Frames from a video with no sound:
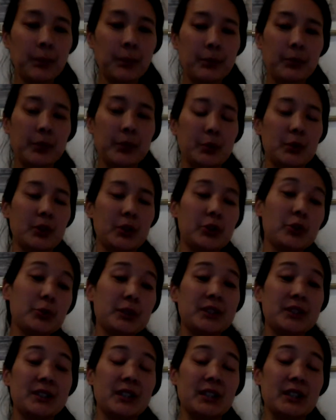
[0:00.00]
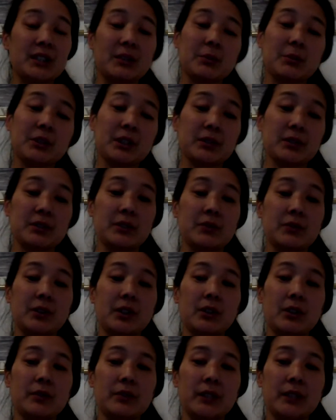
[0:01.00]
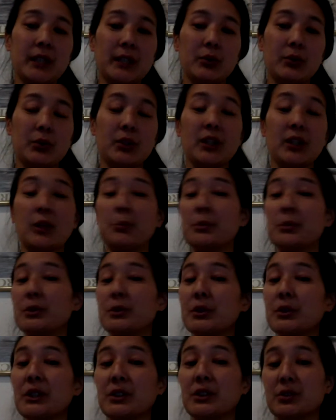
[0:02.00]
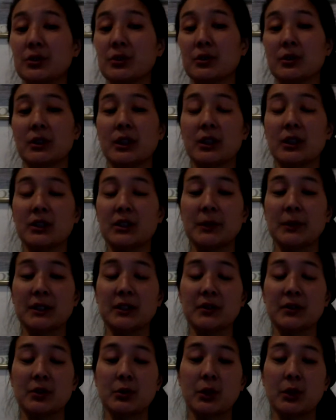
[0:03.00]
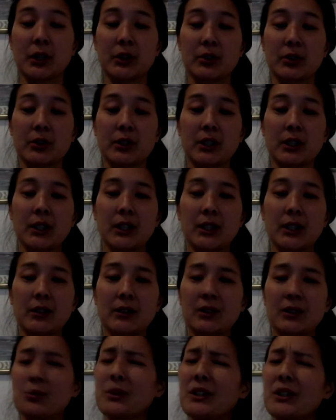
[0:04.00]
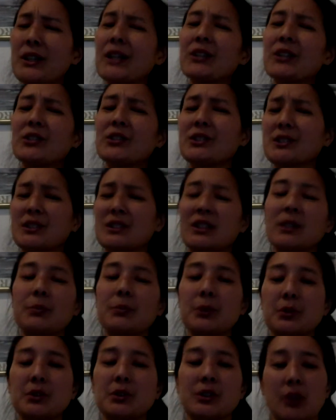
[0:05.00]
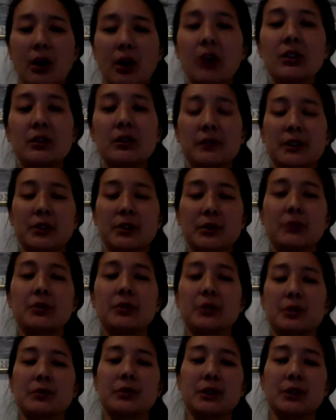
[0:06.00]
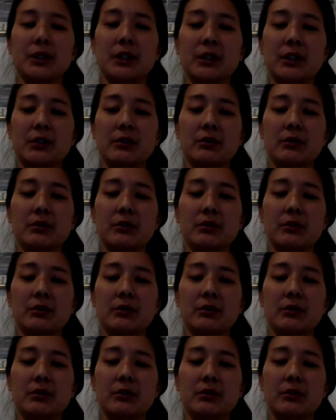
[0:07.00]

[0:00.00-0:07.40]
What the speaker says: But when humans get themselves involved and we're now polluting certain aspects of the water, then we can't just keep using all of it over and over again.